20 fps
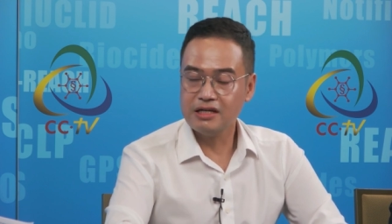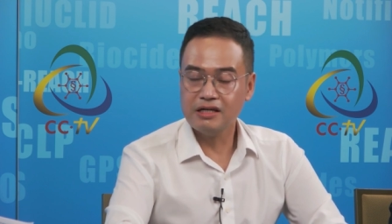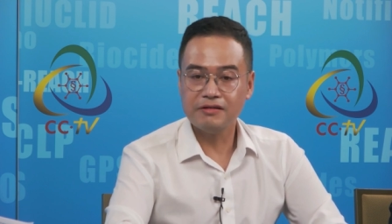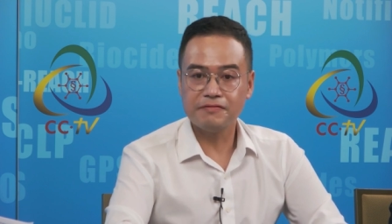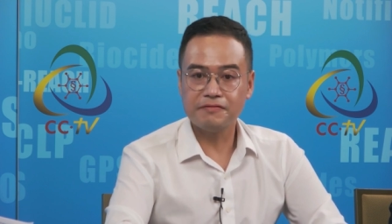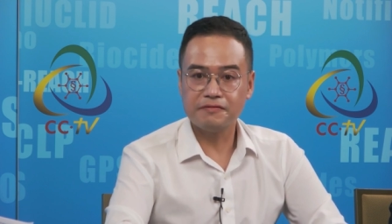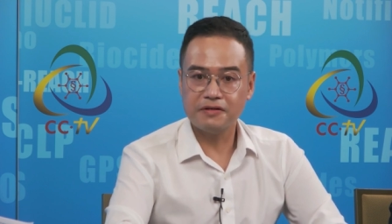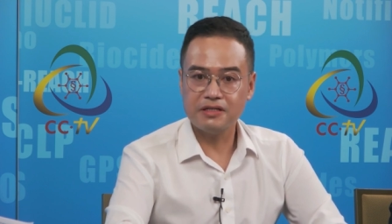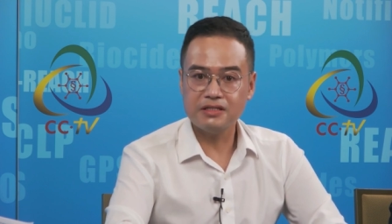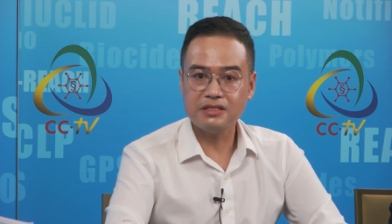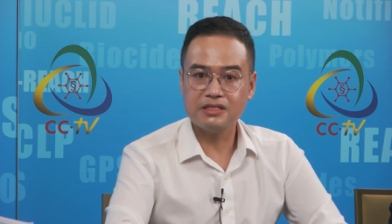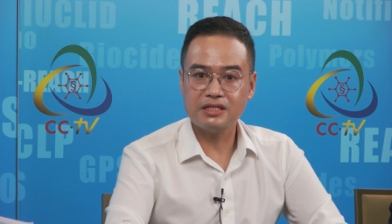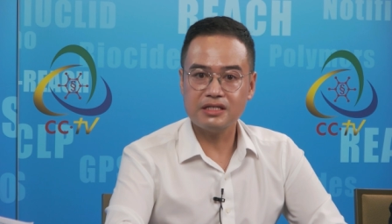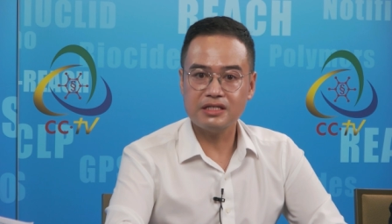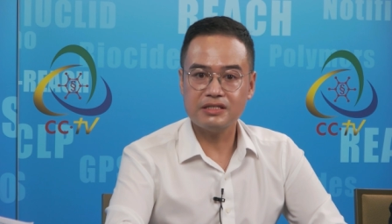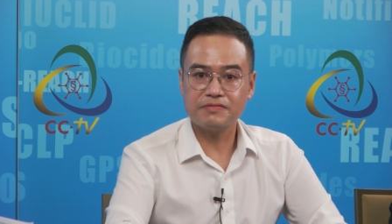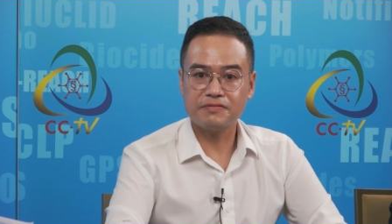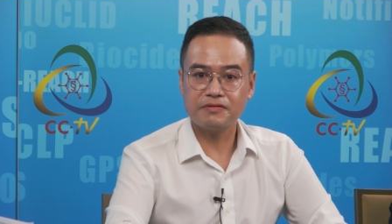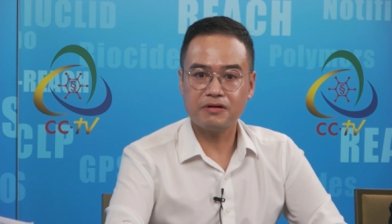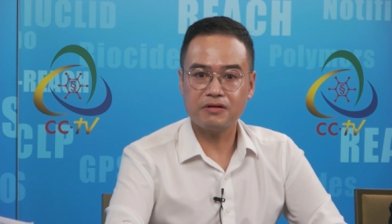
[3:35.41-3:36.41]
First
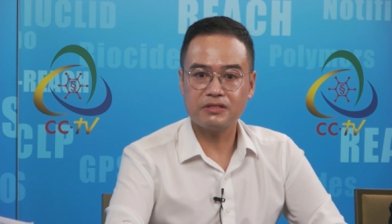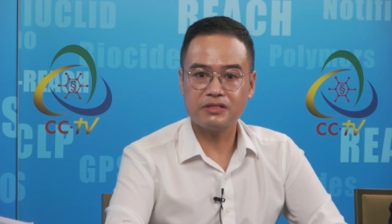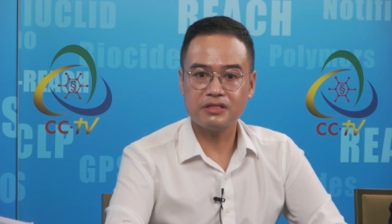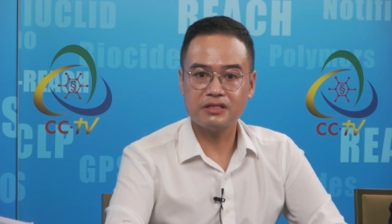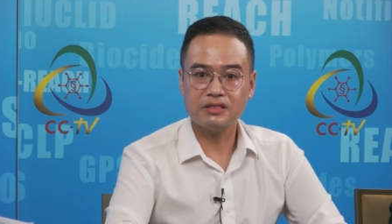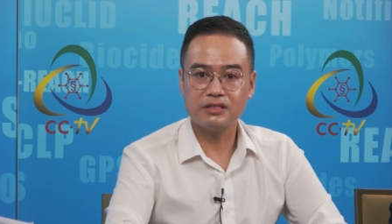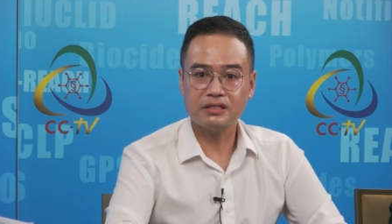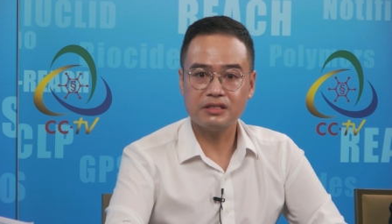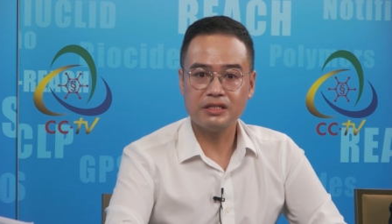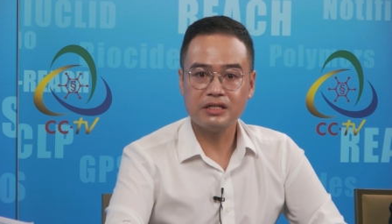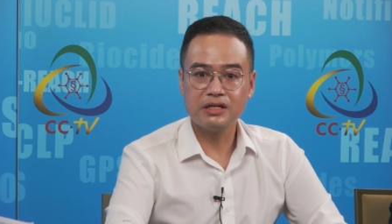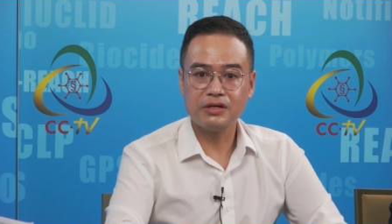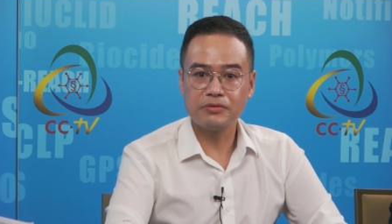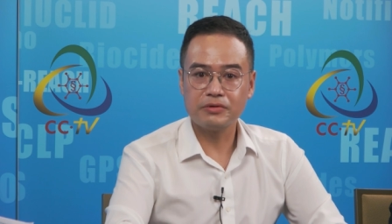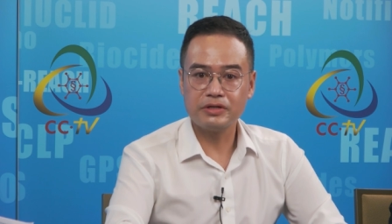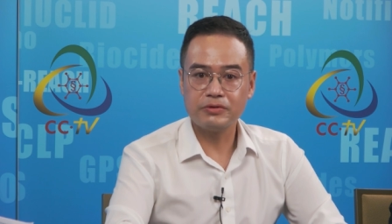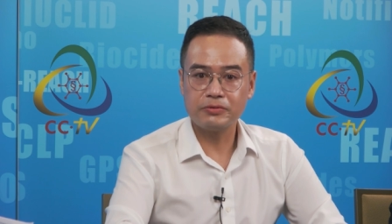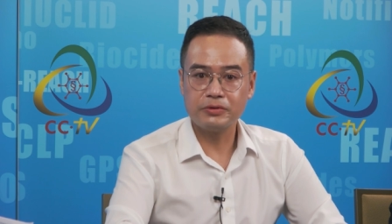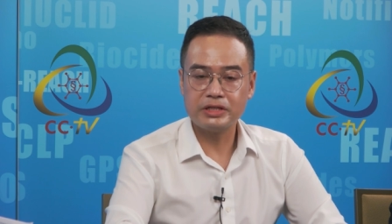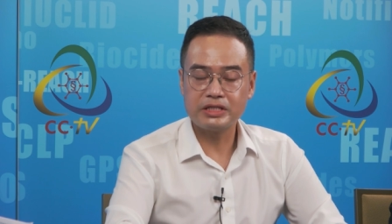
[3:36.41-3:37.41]
is for the,
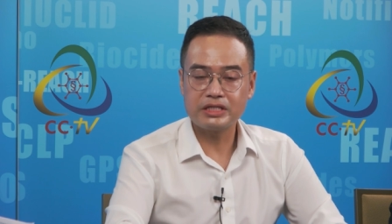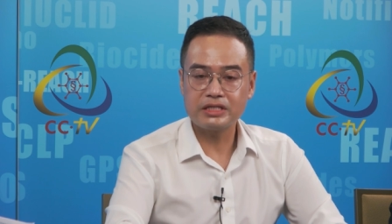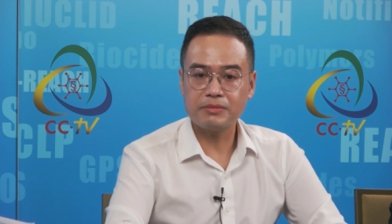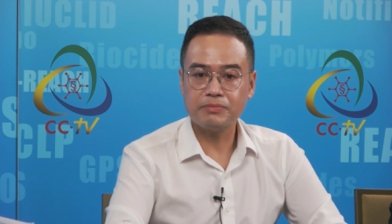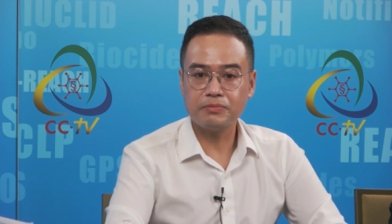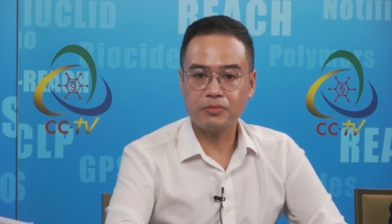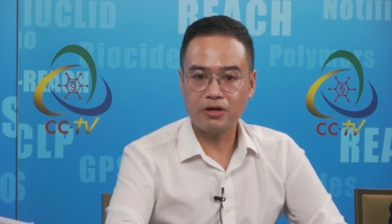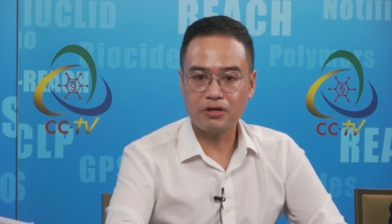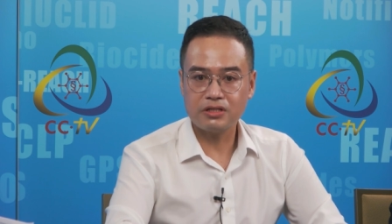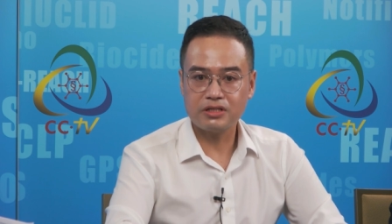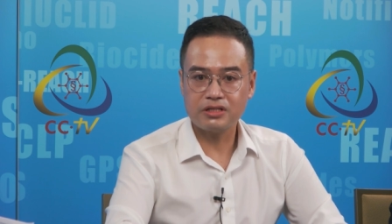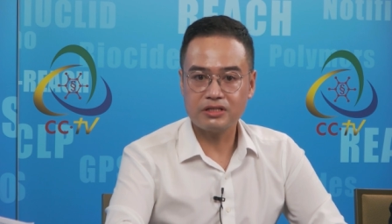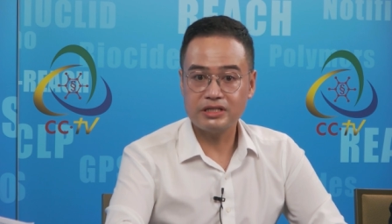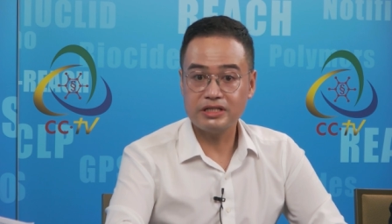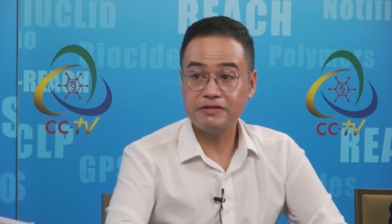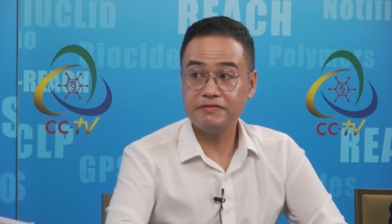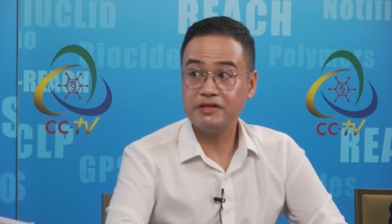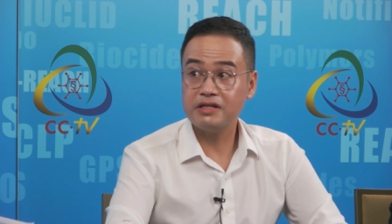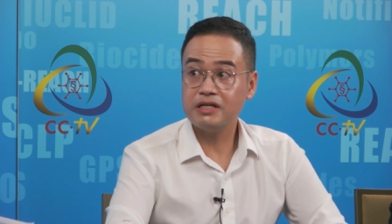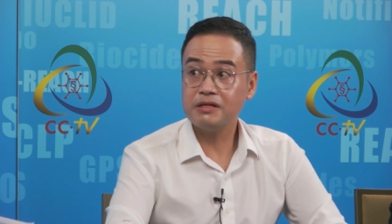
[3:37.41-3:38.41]
we will support the
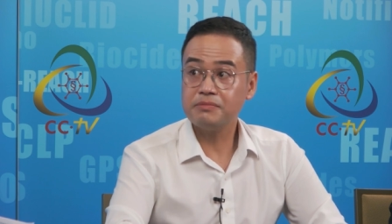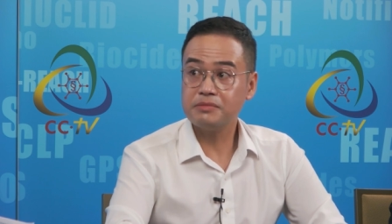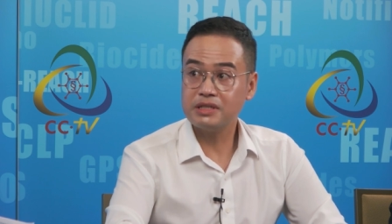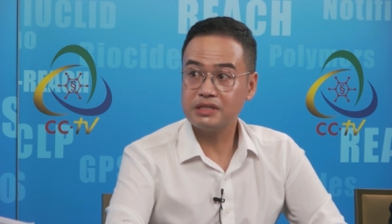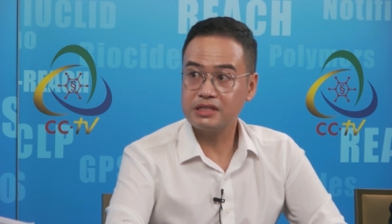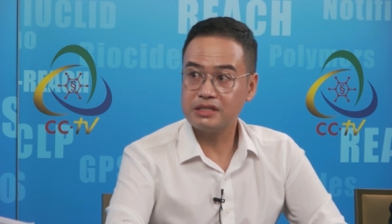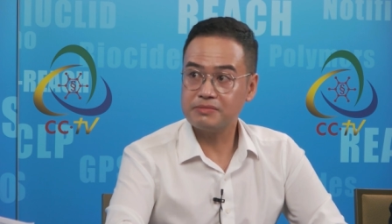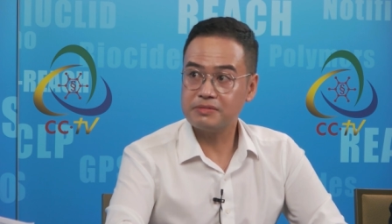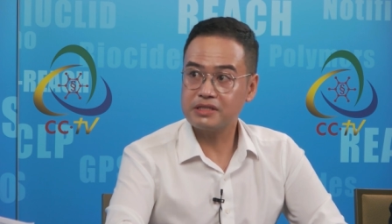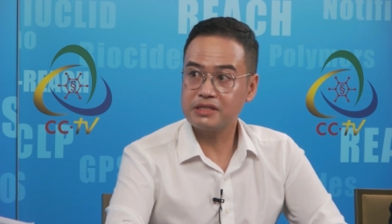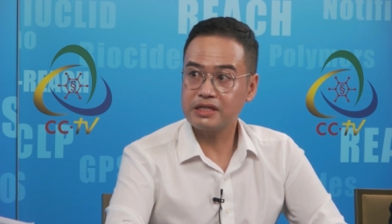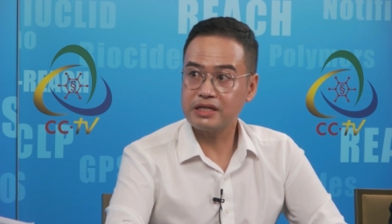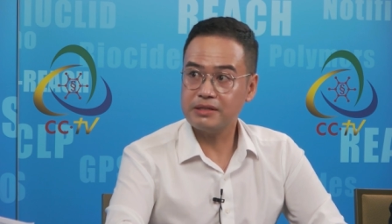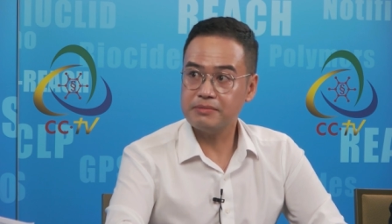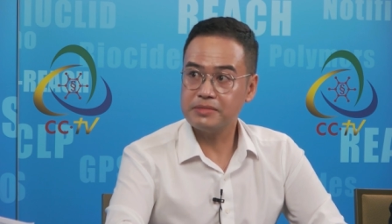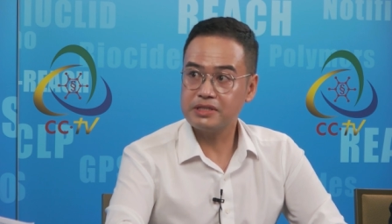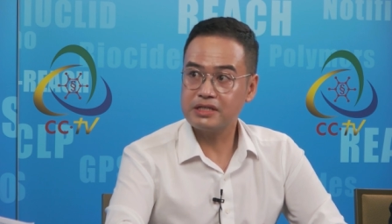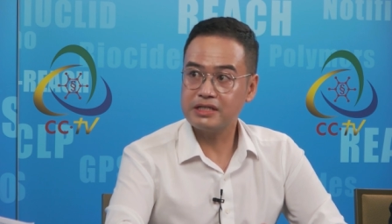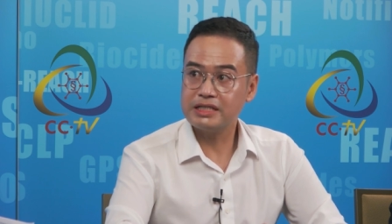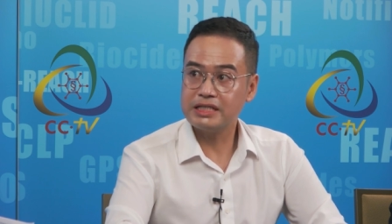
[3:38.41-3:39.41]
development of the chemical